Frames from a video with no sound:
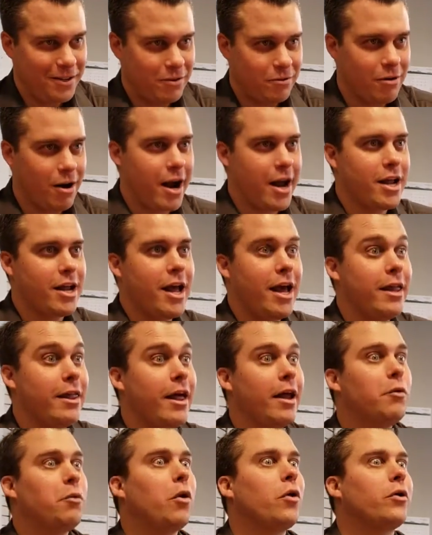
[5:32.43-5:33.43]
right? And
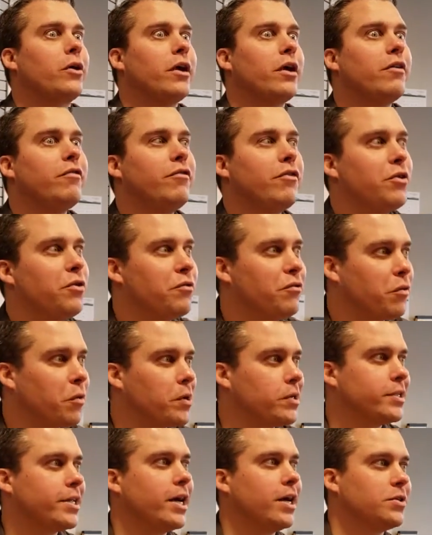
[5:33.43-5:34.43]
then we'll give you
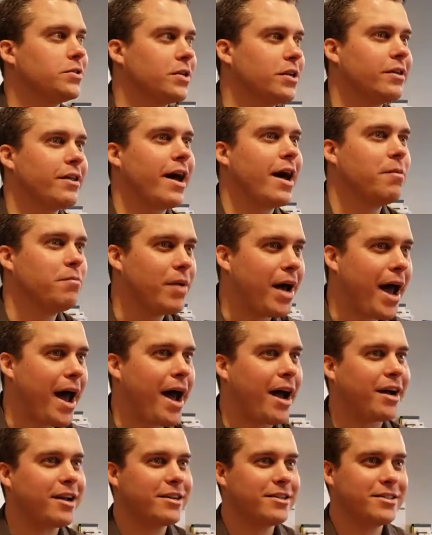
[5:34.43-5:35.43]
4000 of that
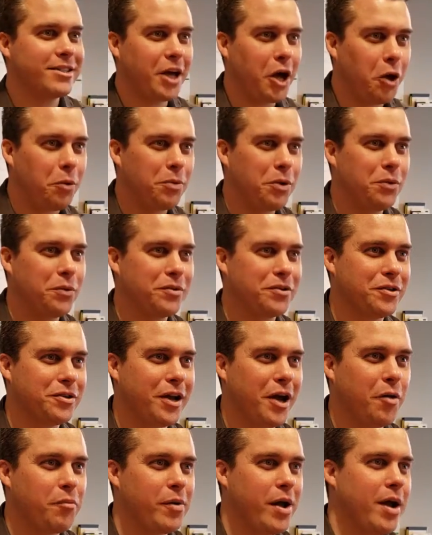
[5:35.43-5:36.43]
back to help you with your
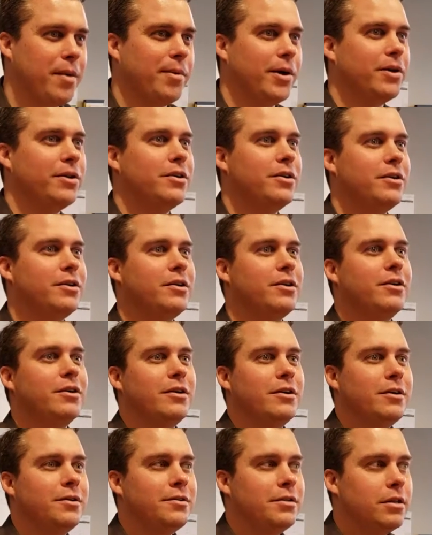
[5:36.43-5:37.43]
down payment.
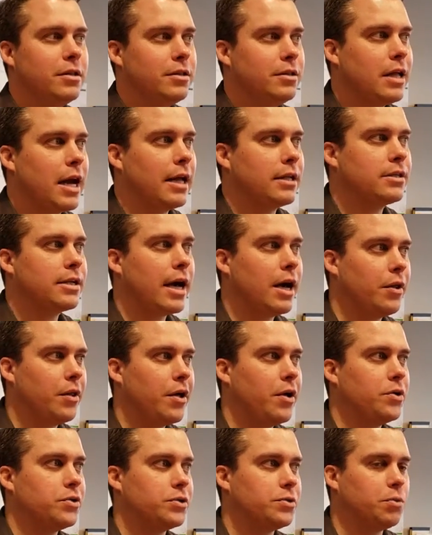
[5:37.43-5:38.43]
That's how
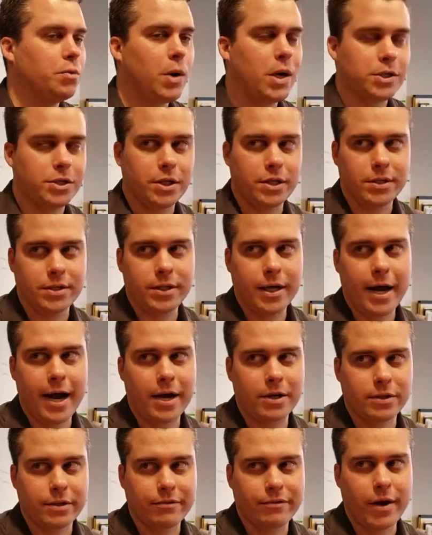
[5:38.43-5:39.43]
those Washington State
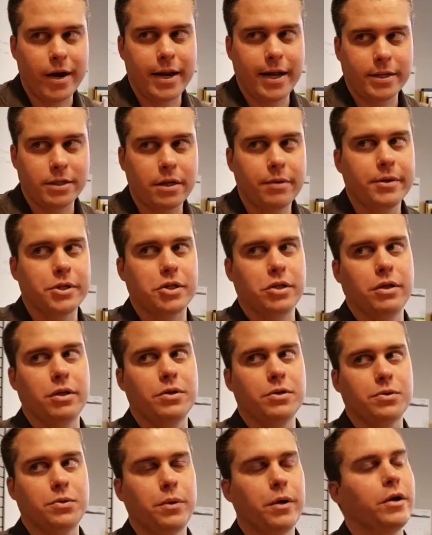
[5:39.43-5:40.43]
Housing Finance Commission
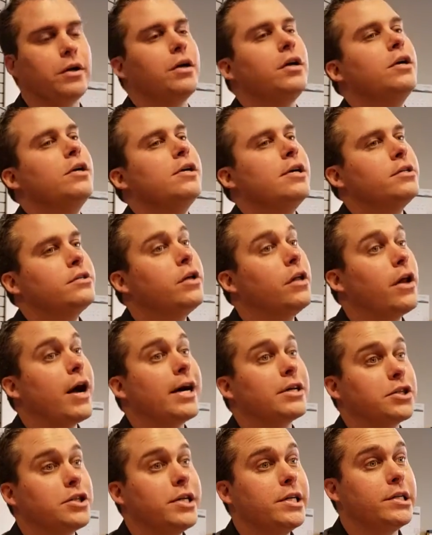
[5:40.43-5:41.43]
loans work. So they're
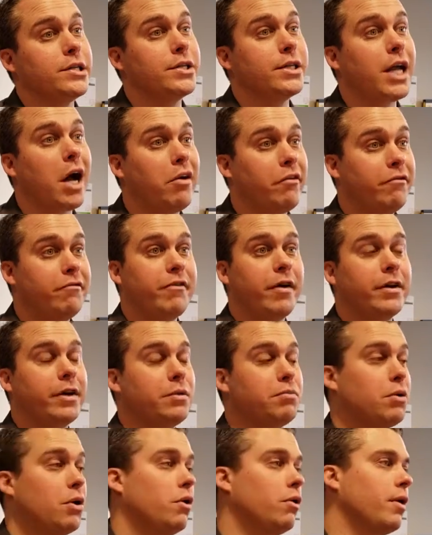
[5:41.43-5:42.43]
actually a
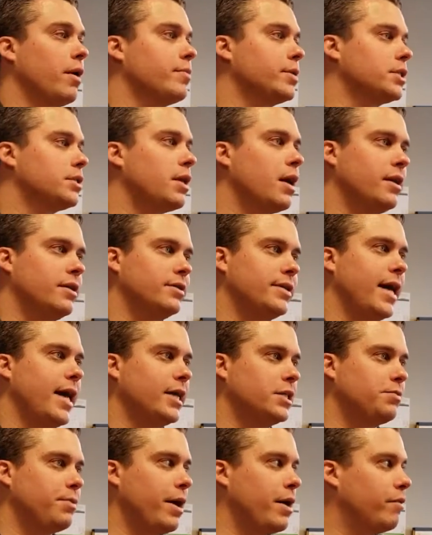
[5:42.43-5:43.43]
self-funded program. It's not a
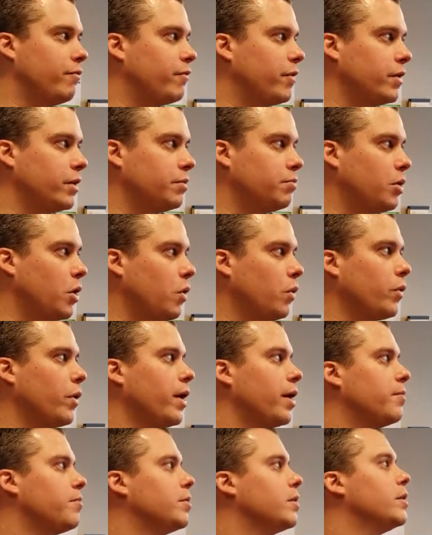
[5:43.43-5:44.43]
taxpayer-funded
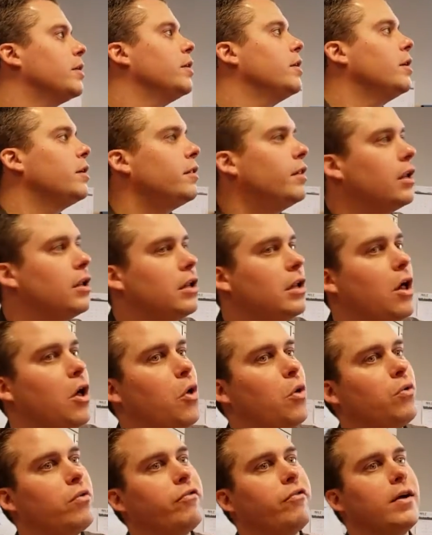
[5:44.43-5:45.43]
program. The
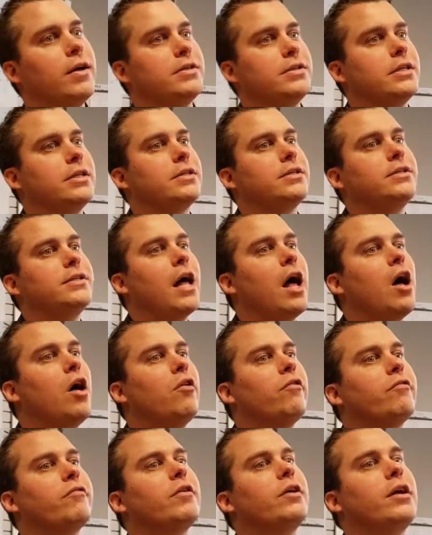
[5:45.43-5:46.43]
loan funds
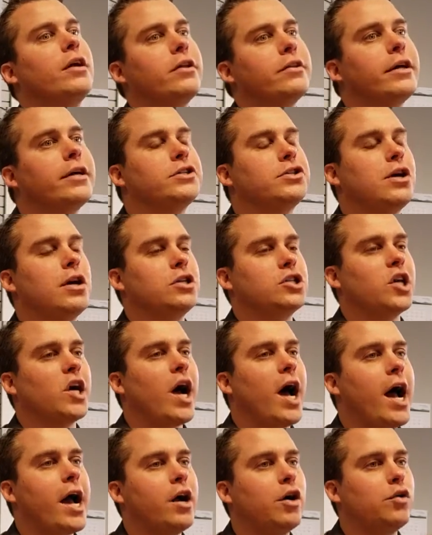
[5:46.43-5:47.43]
itself they charge a
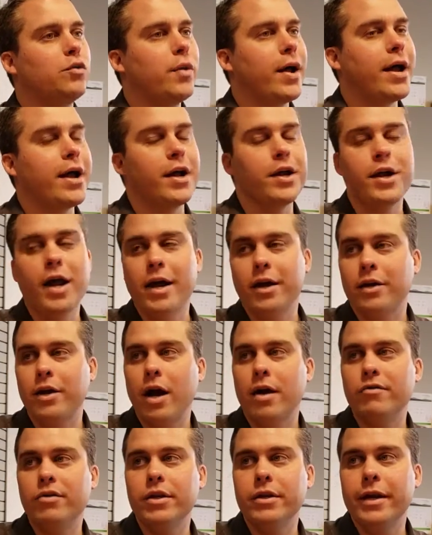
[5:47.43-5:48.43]
higher rate and
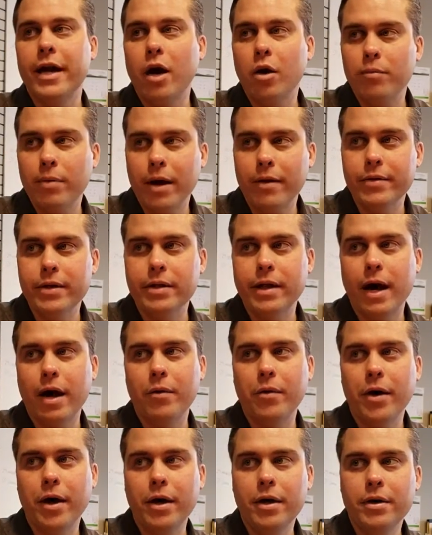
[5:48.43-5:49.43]
cover the down payment
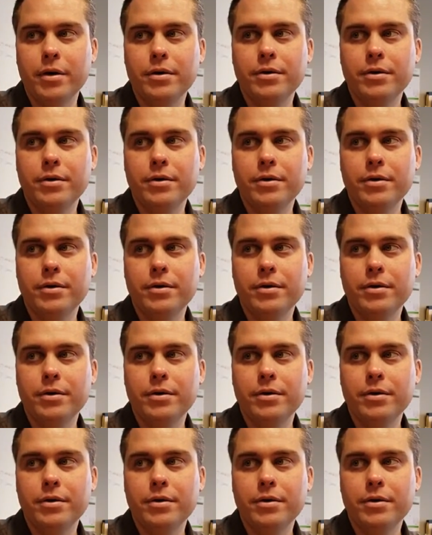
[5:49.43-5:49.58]
that way.